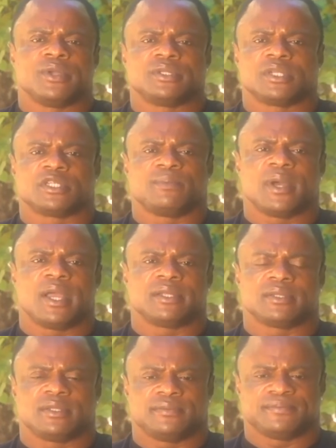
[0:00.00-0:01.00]
is the
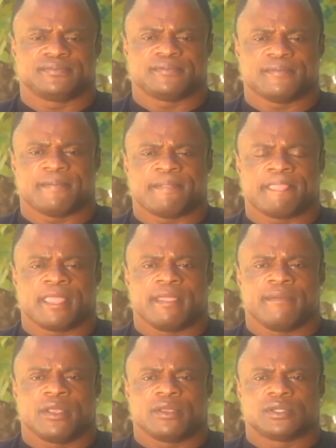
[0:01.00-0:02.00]
spicing.
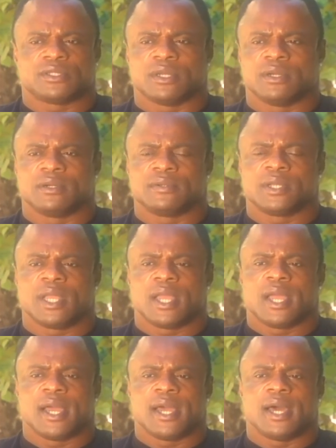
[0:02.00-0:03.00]
So
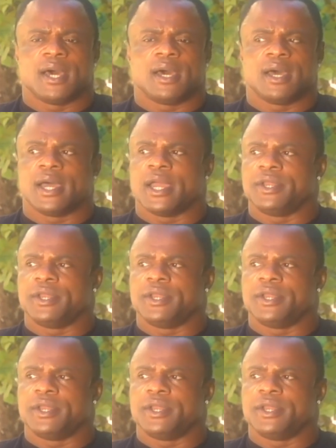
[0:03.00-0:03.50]
I